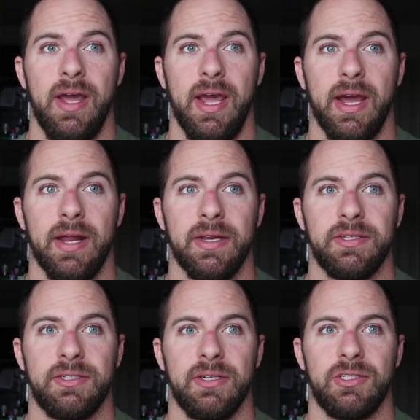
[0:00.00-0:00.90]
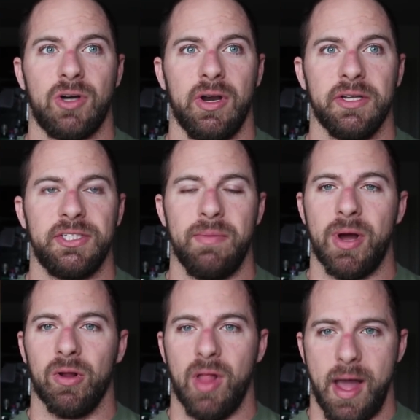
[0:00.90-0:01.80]
and starting to see
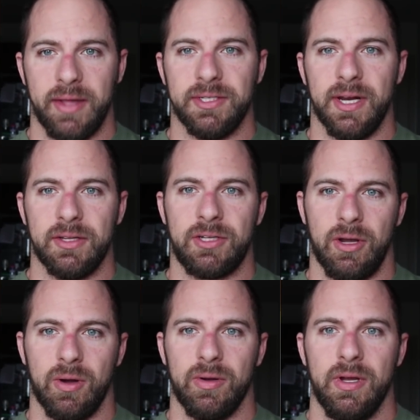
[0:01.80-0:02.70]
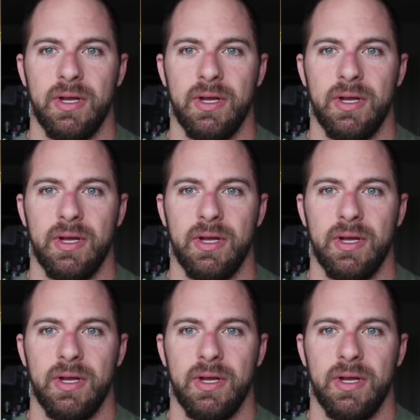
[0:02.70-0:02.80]
better lines in it too.